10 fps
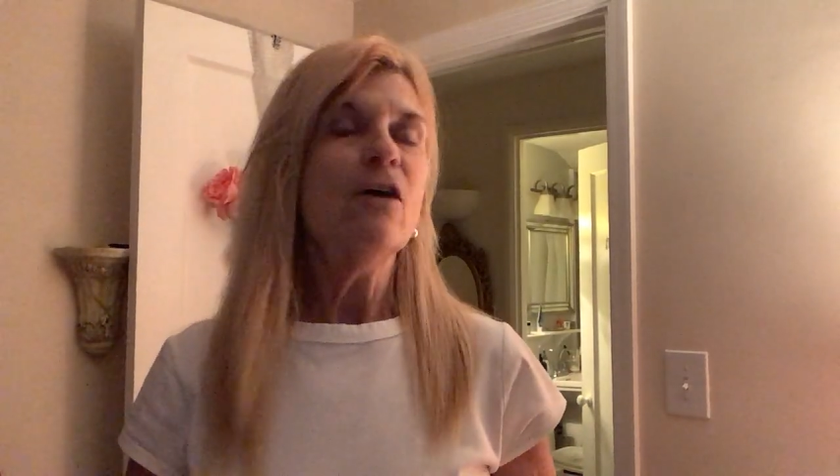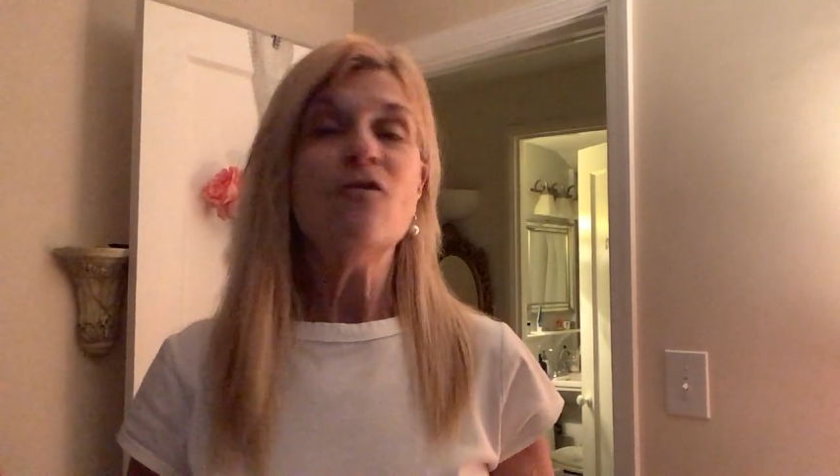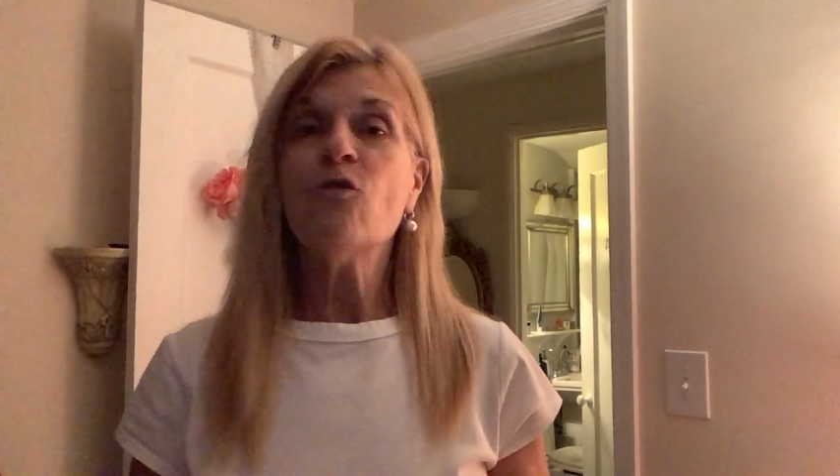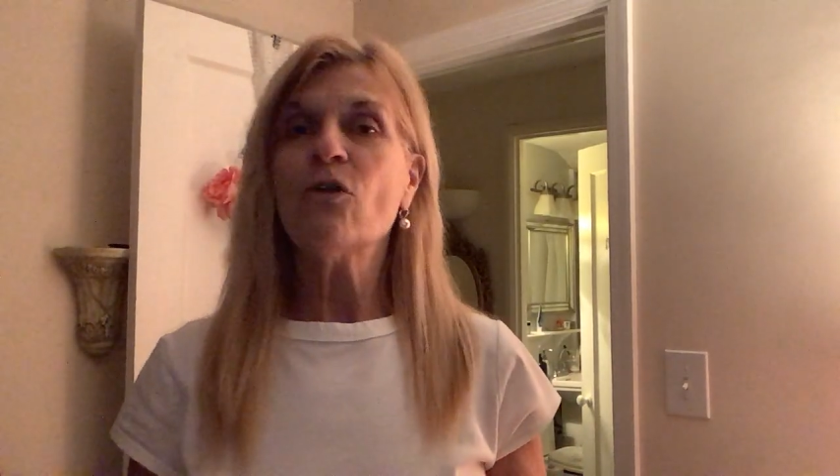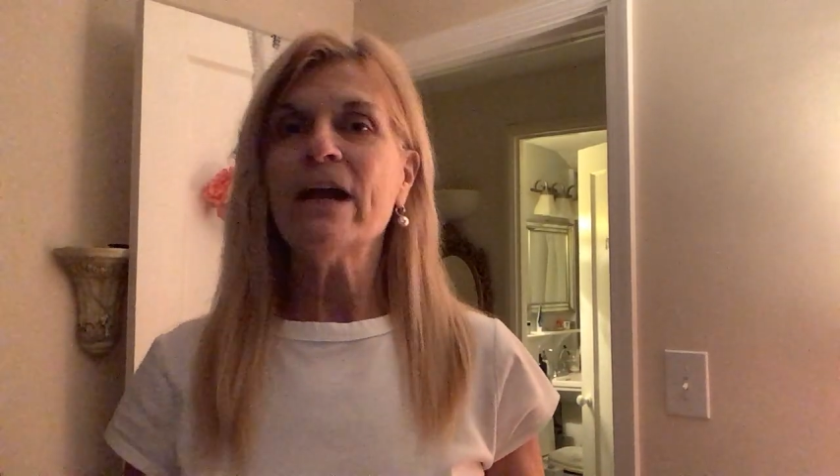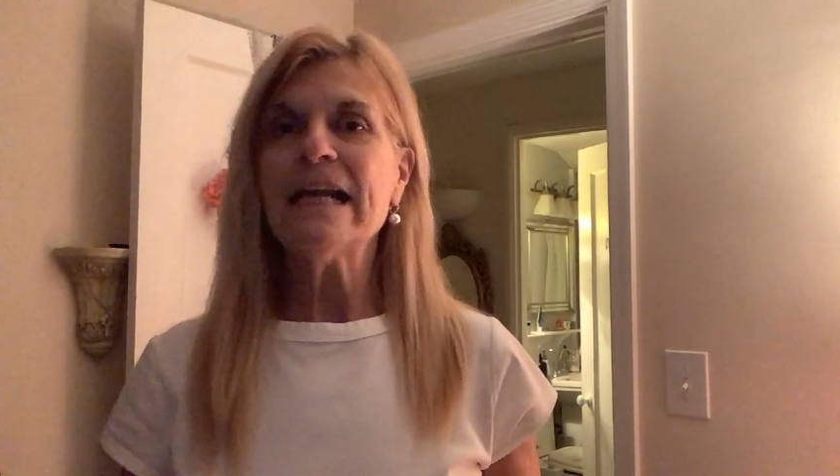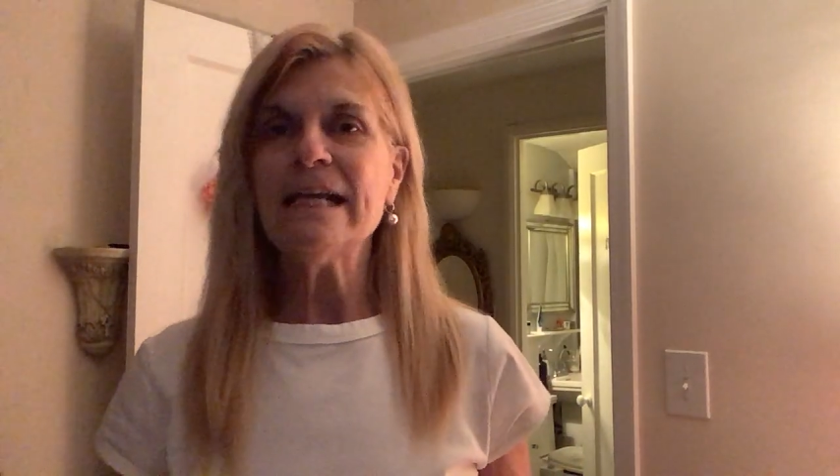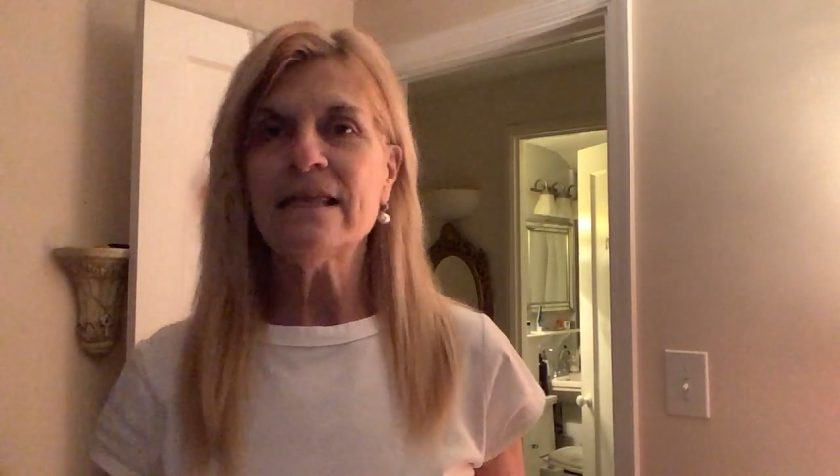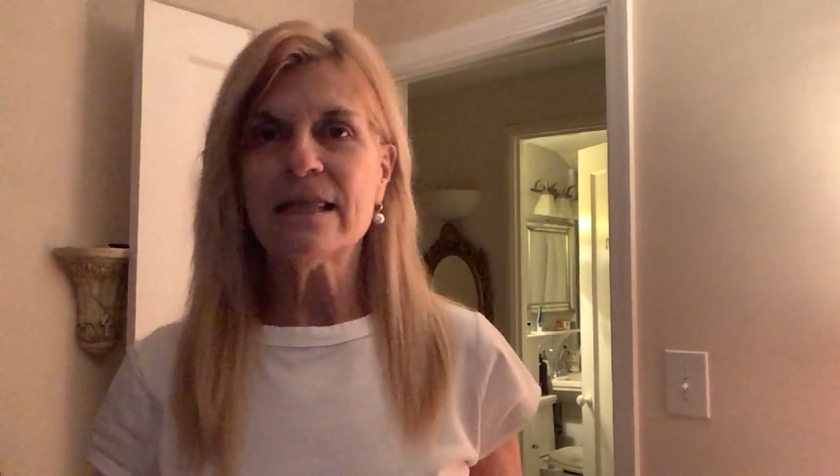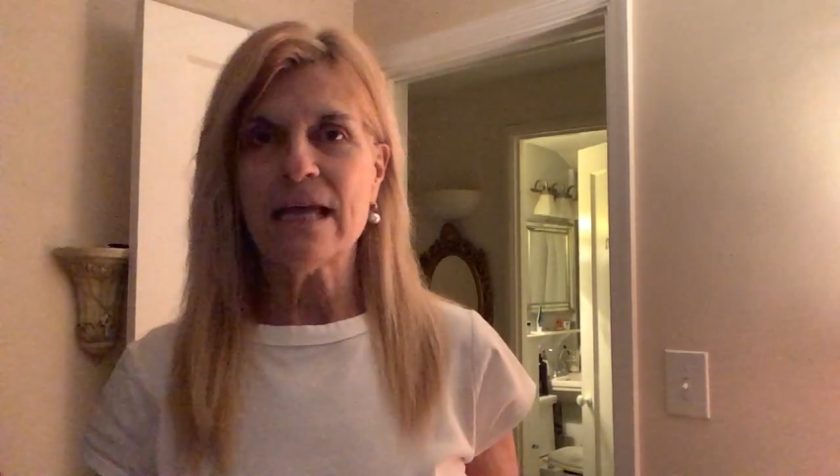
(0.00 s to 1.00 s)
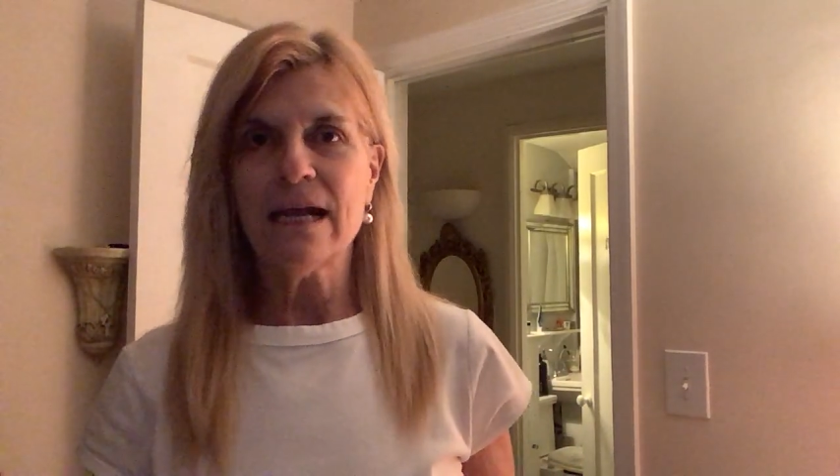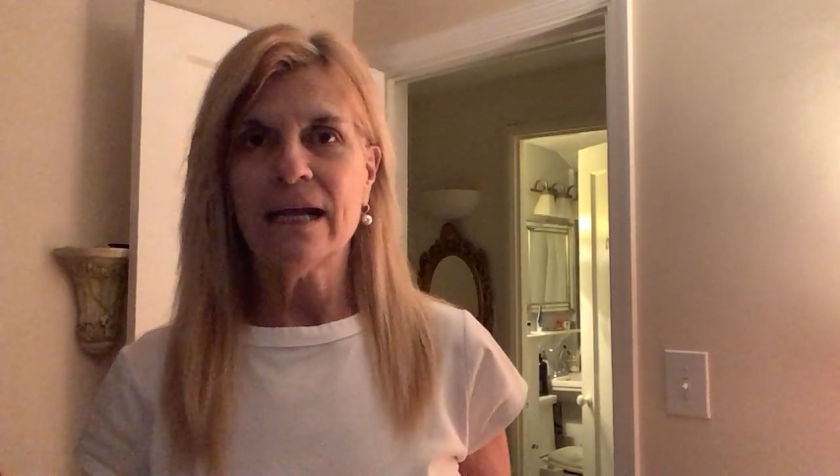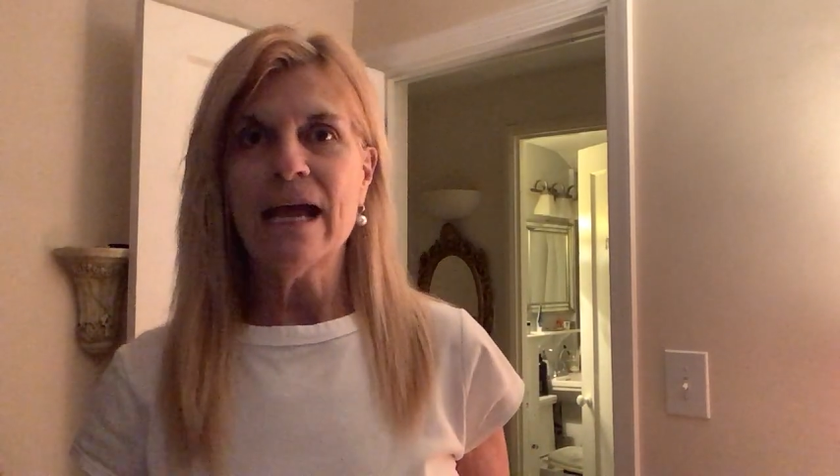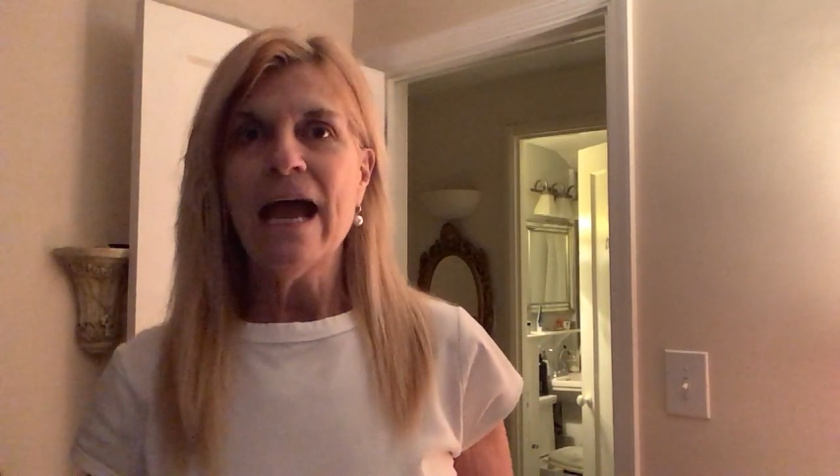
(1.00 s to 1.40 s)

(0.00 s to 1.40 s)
for anything.